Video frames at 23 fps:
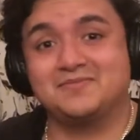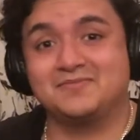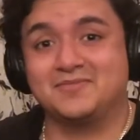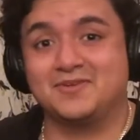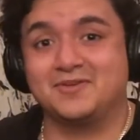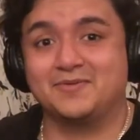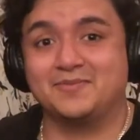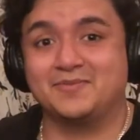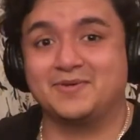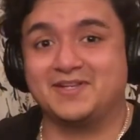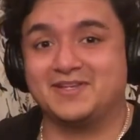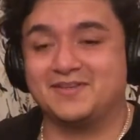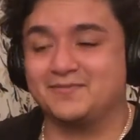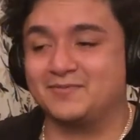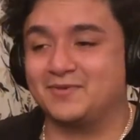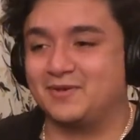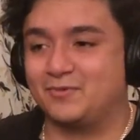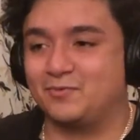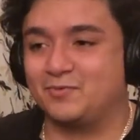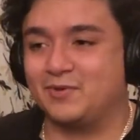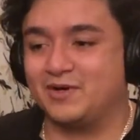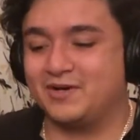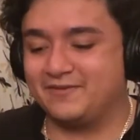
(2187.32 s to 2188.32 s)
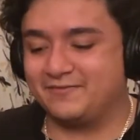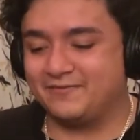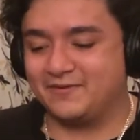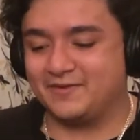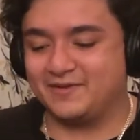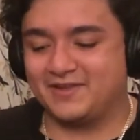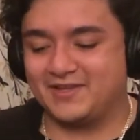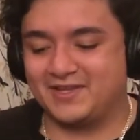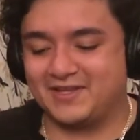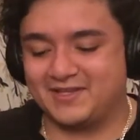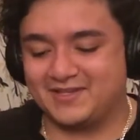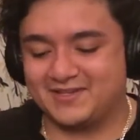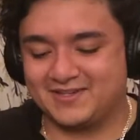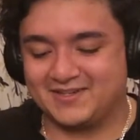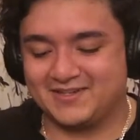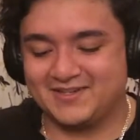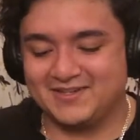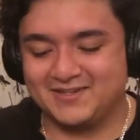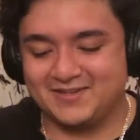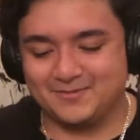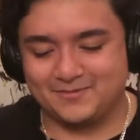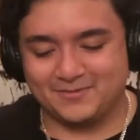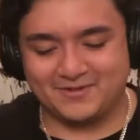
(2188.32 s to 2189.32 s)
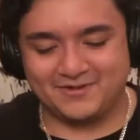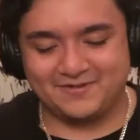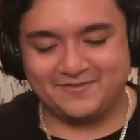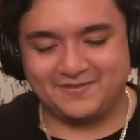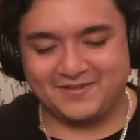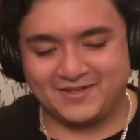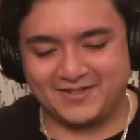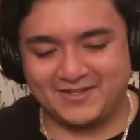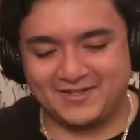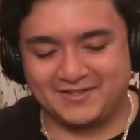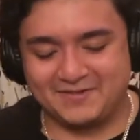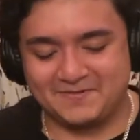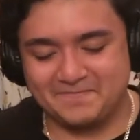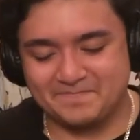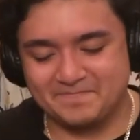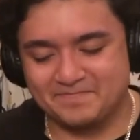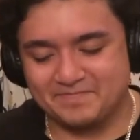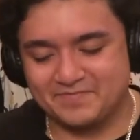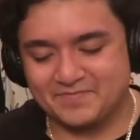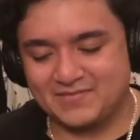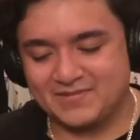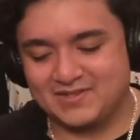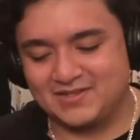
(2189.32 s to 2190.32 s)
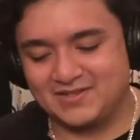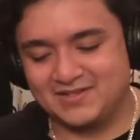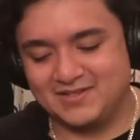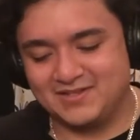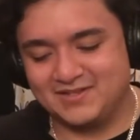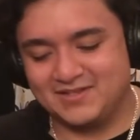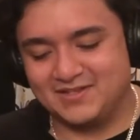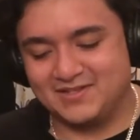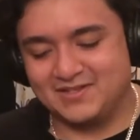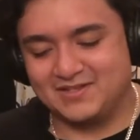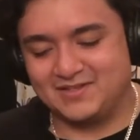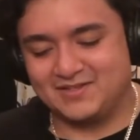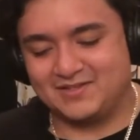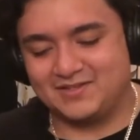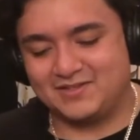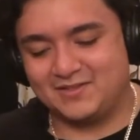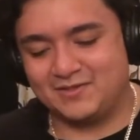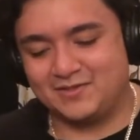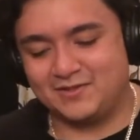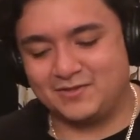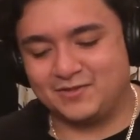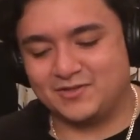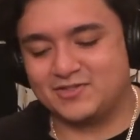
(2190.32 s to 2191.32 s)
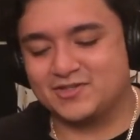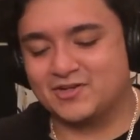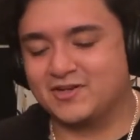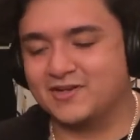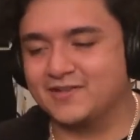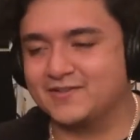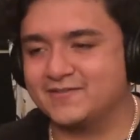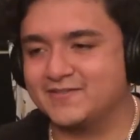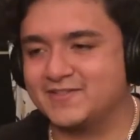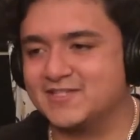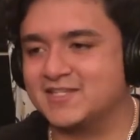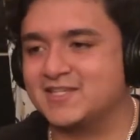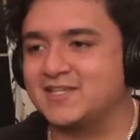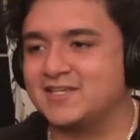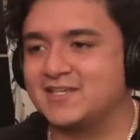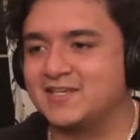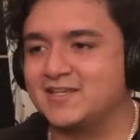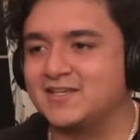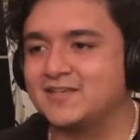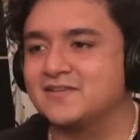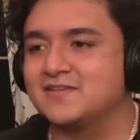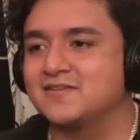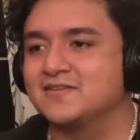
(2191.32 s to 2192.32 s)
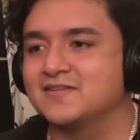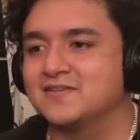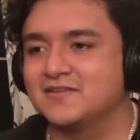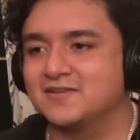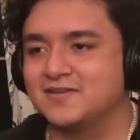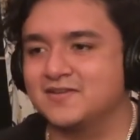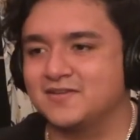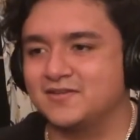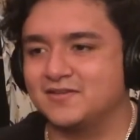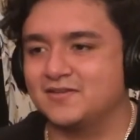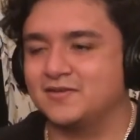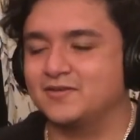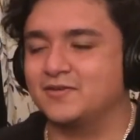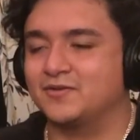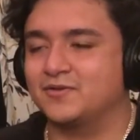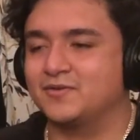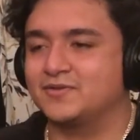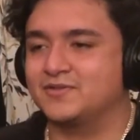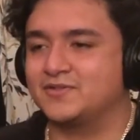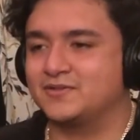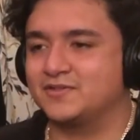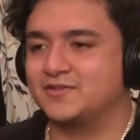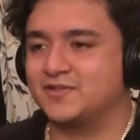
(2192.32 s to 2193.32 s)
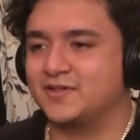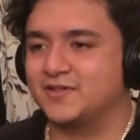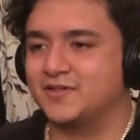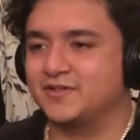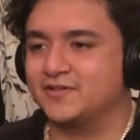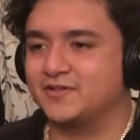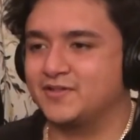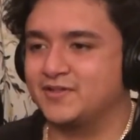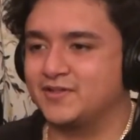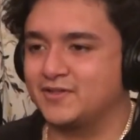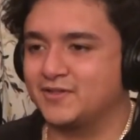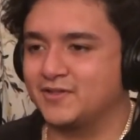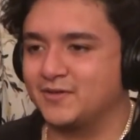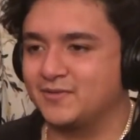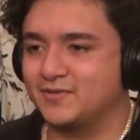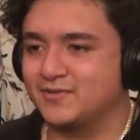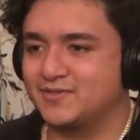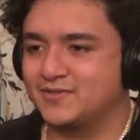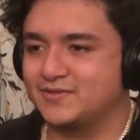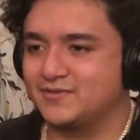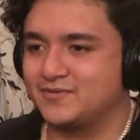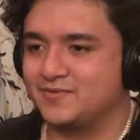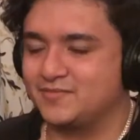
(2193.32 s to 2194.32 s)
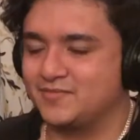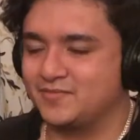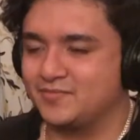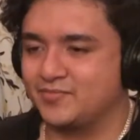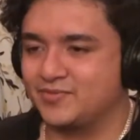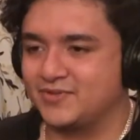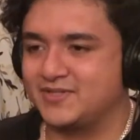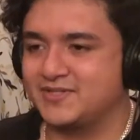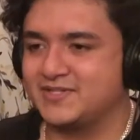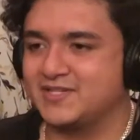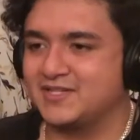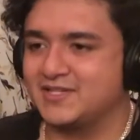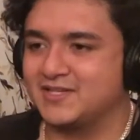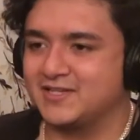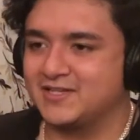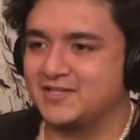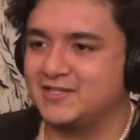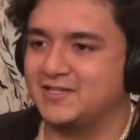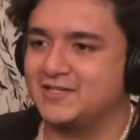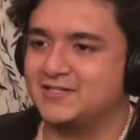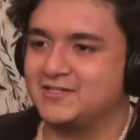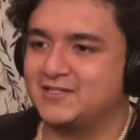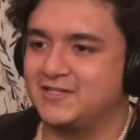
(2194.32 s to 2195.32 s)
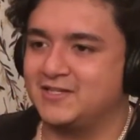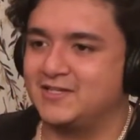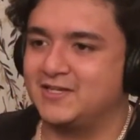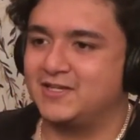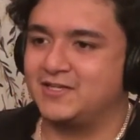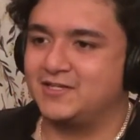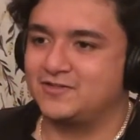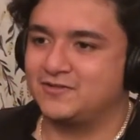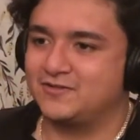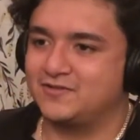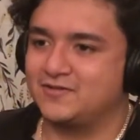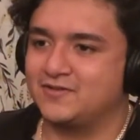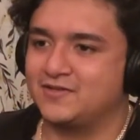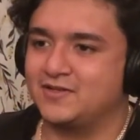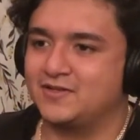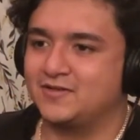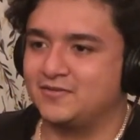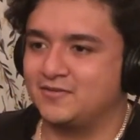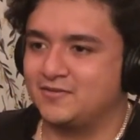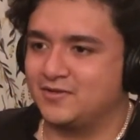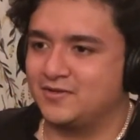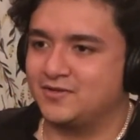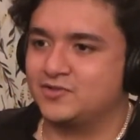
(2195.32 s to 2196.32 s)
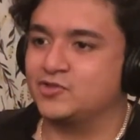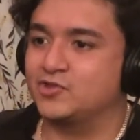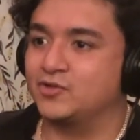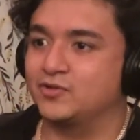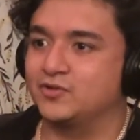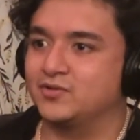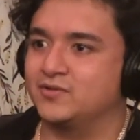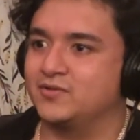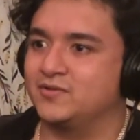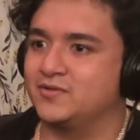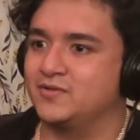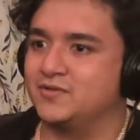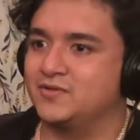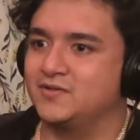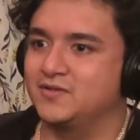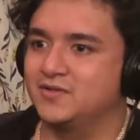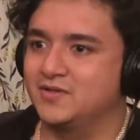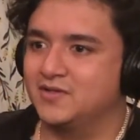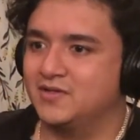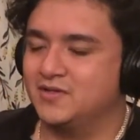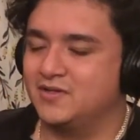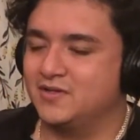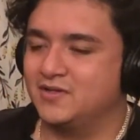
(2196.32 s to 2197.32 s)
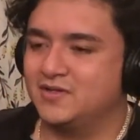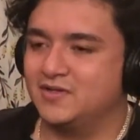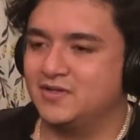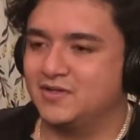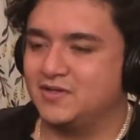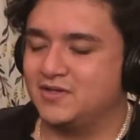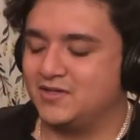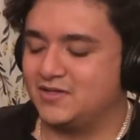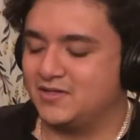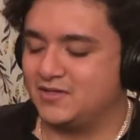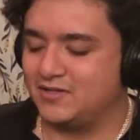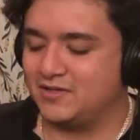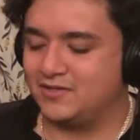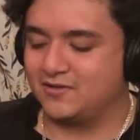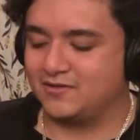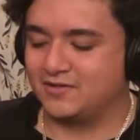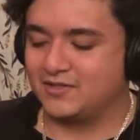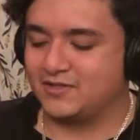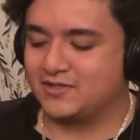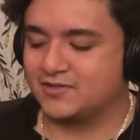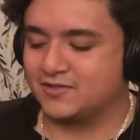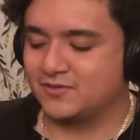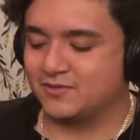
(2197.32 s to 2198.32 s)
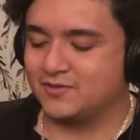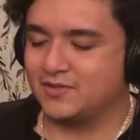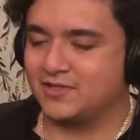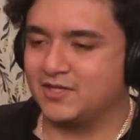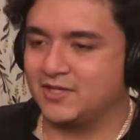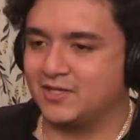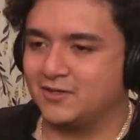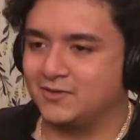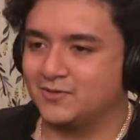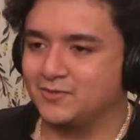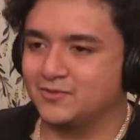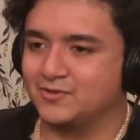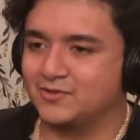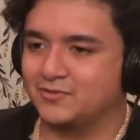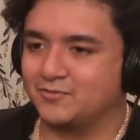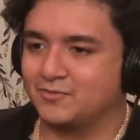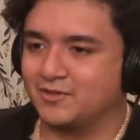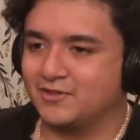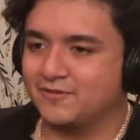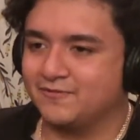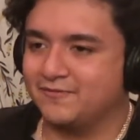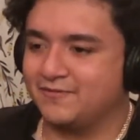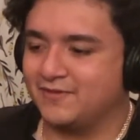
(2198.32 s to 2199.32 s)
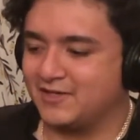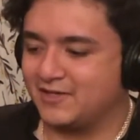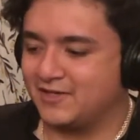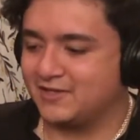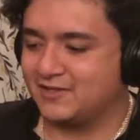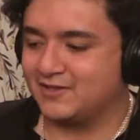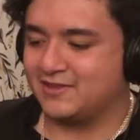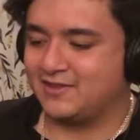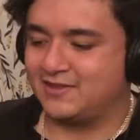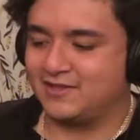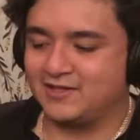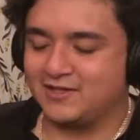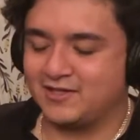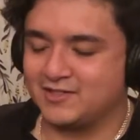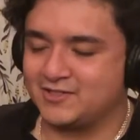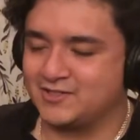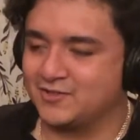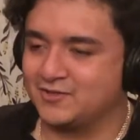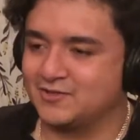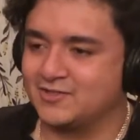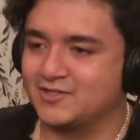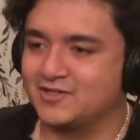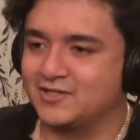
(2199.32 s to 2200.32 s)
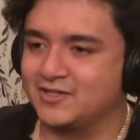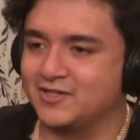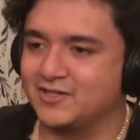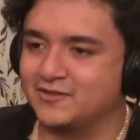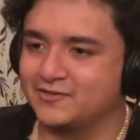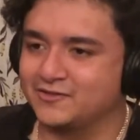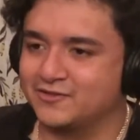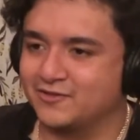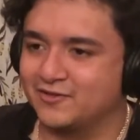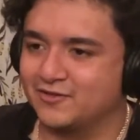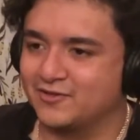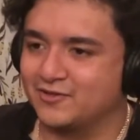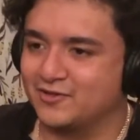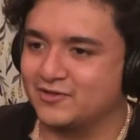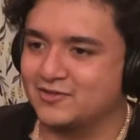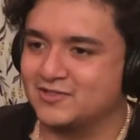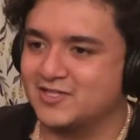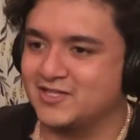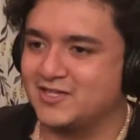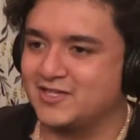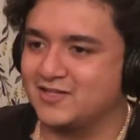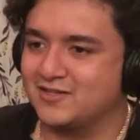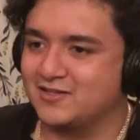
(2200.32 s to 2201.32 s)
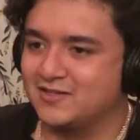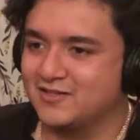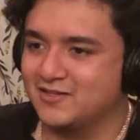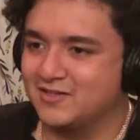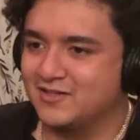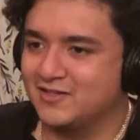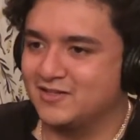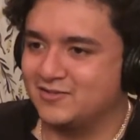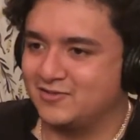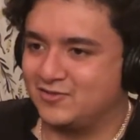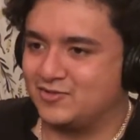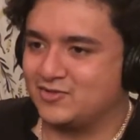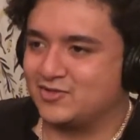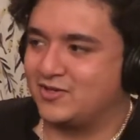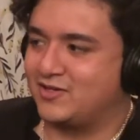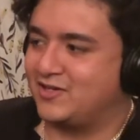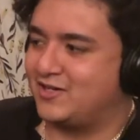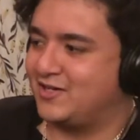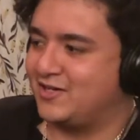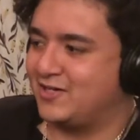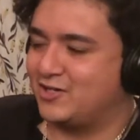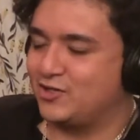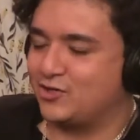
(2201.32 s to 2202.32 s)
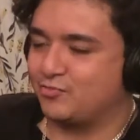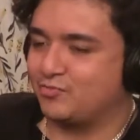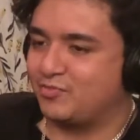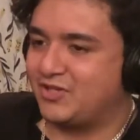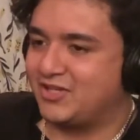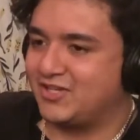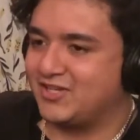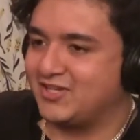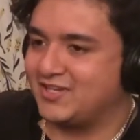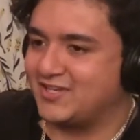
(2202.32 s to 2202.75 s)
nobody. But what if you're like, what if you start off as a kid, you grow into a toddler, then you go into preteen, and then a teenager, and then adulthood, and then you're like slowly getting older. What if like as soon as you hit 113, you start hitting your peak